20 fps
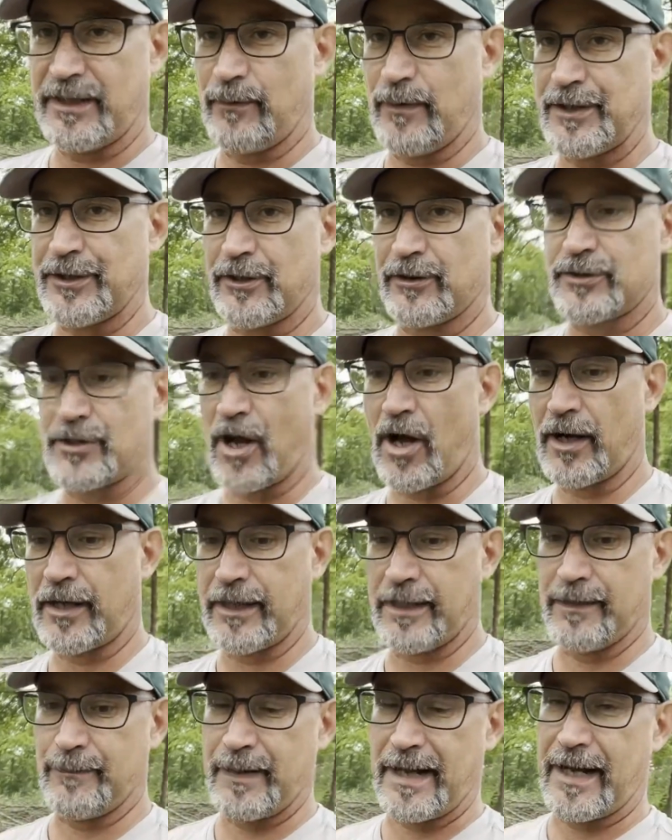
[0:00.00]
when you're
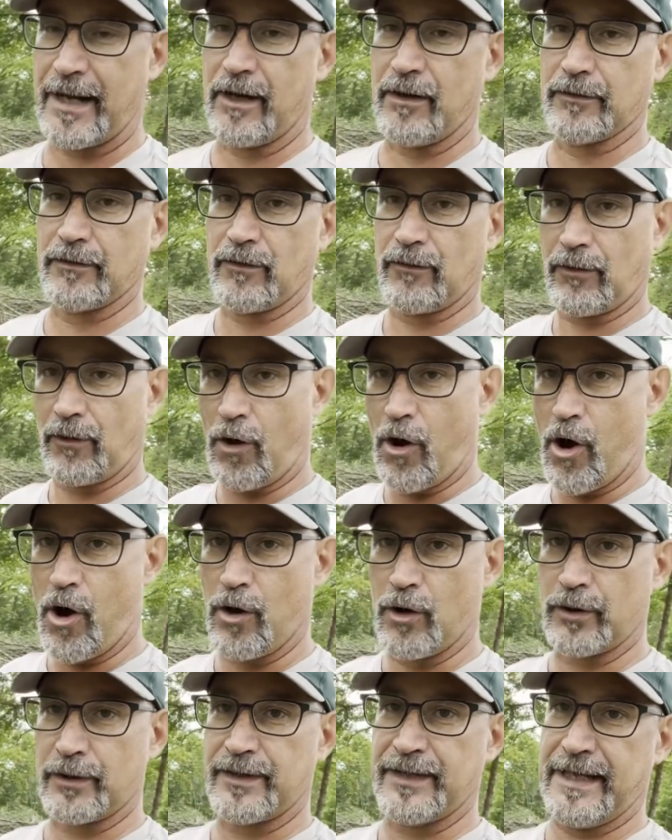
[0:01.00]
talking about
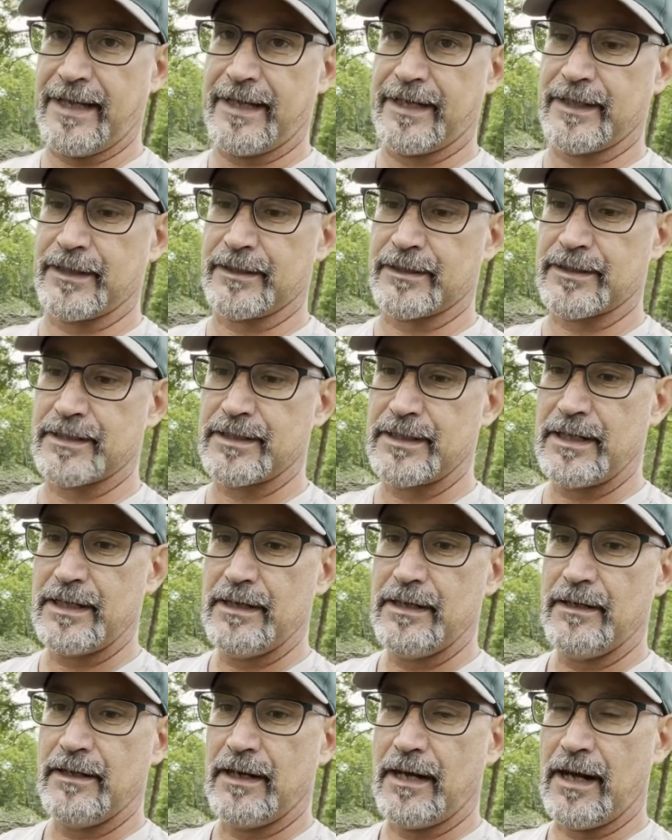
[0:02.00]
long things,
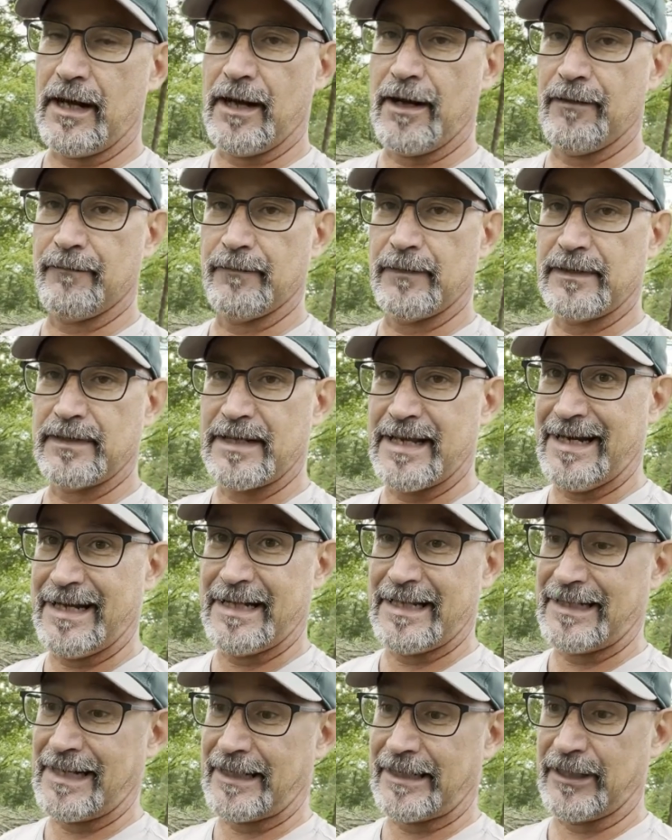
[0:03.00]

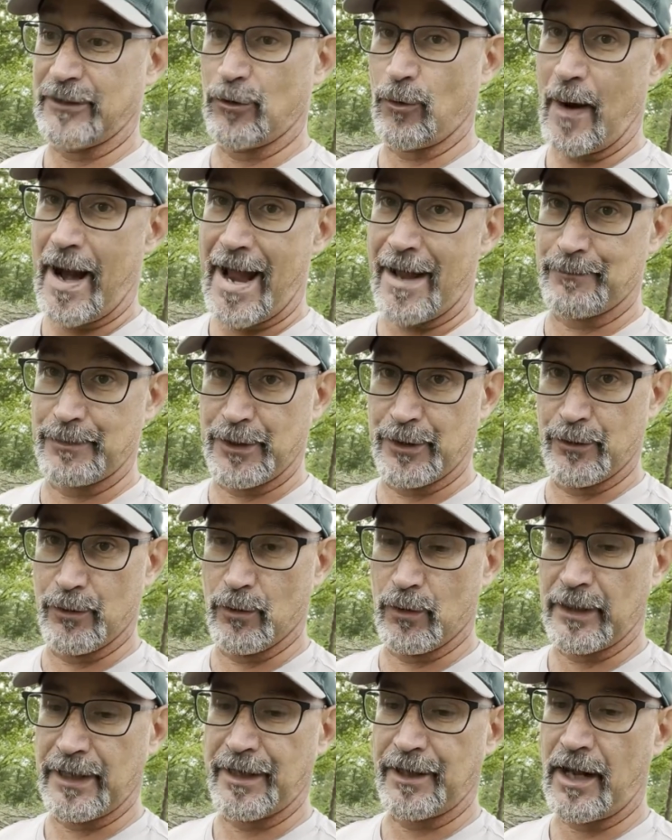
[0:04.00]
anything that can grab you
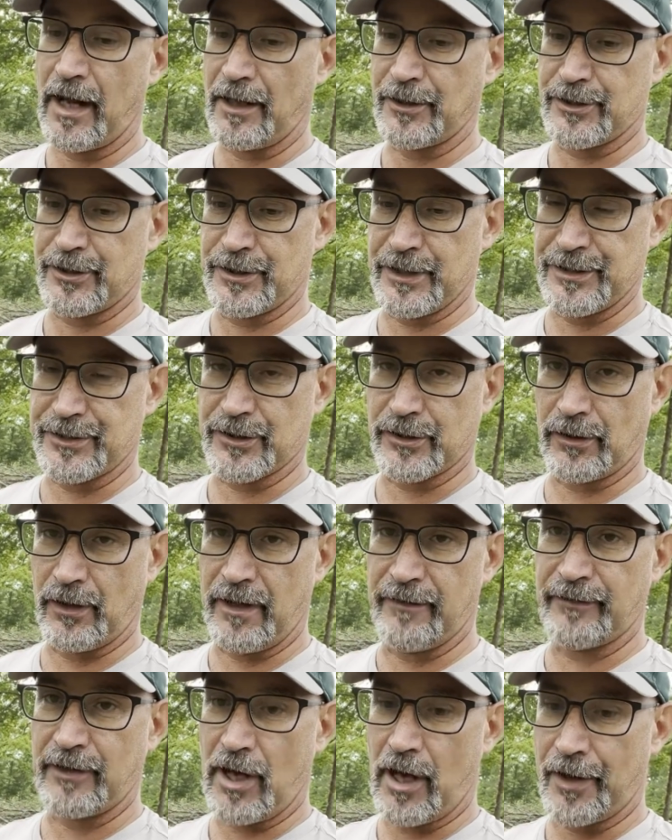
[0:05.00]
or get your
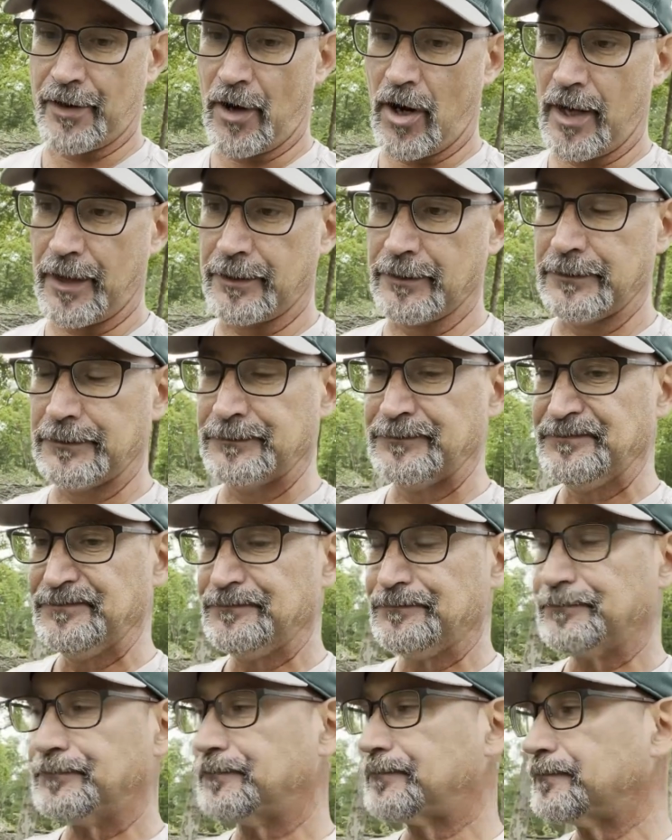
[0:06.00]
glove caught on.
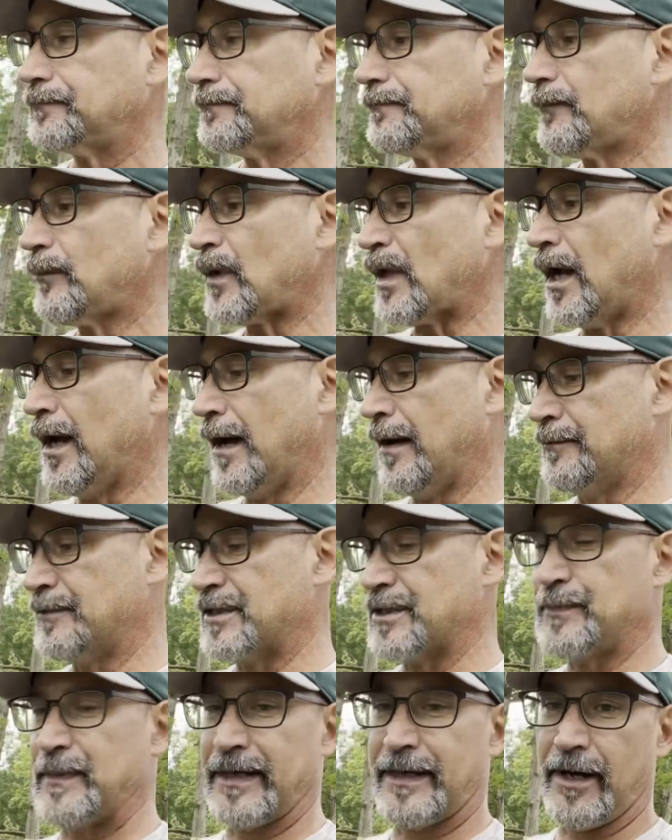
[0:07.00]

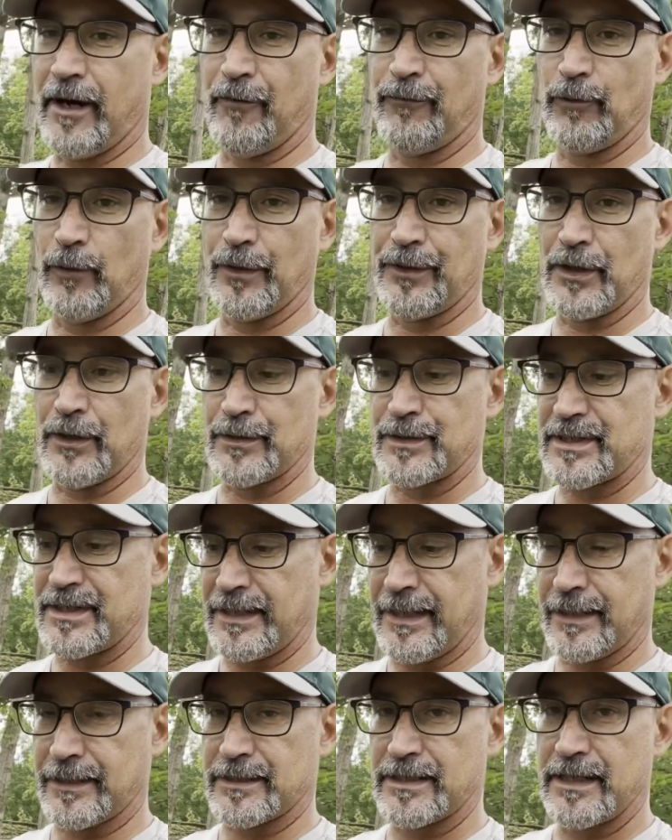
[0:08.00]
Just be careful with those
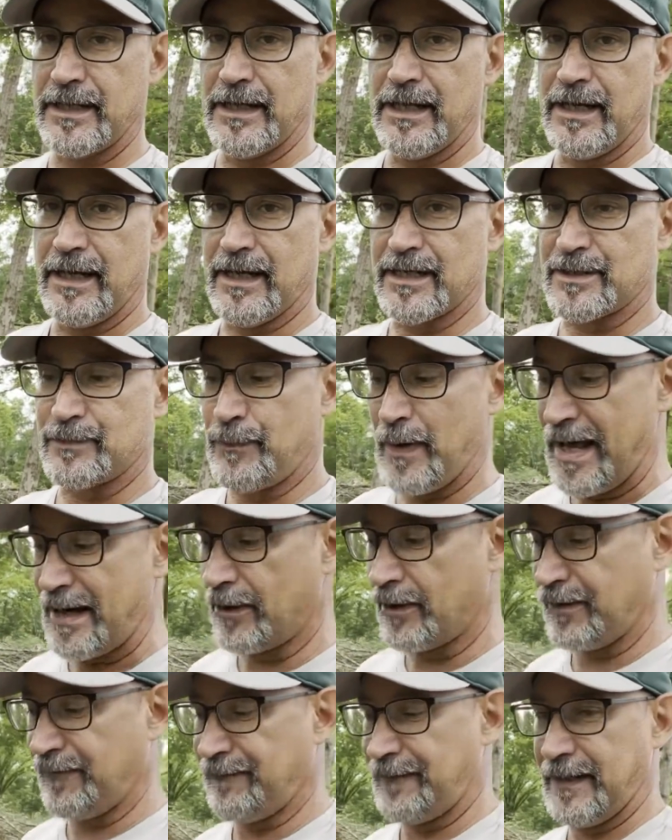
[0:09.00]
things. It's
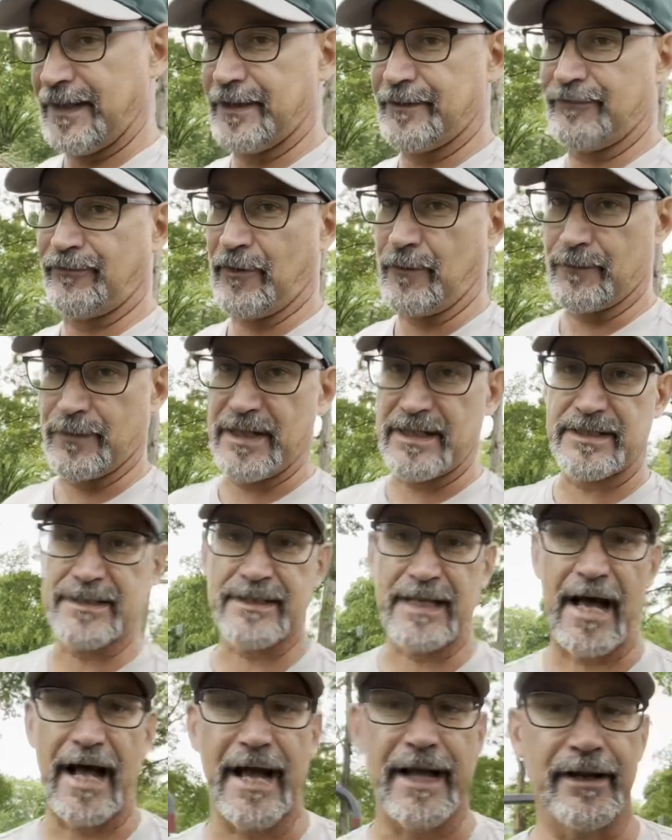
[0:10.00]
better to feed from this
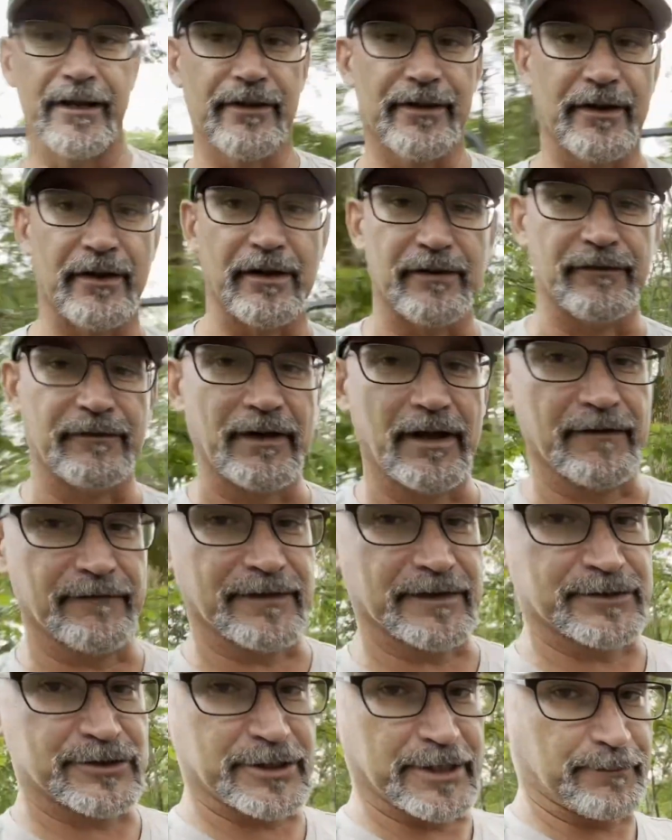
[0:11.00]
side of
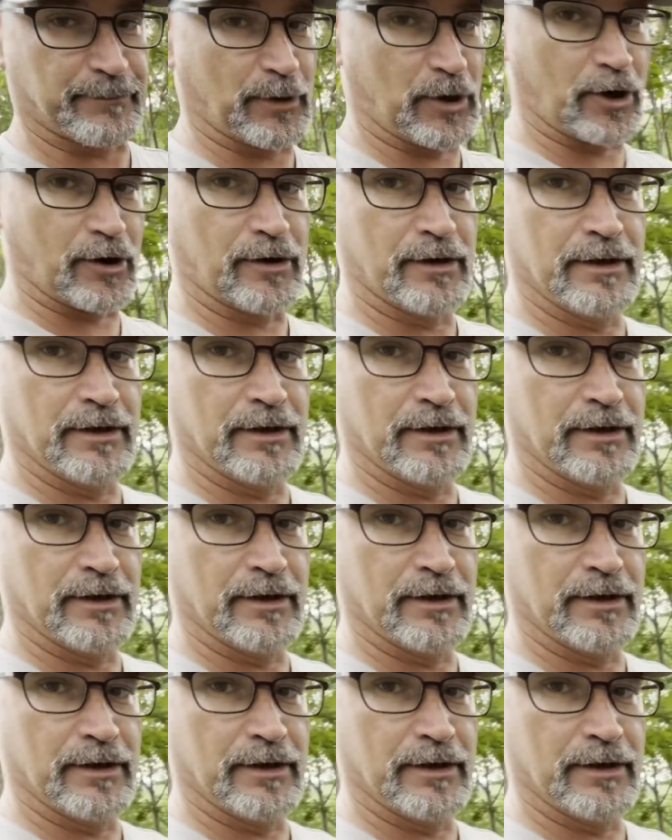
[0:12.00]
the chipper.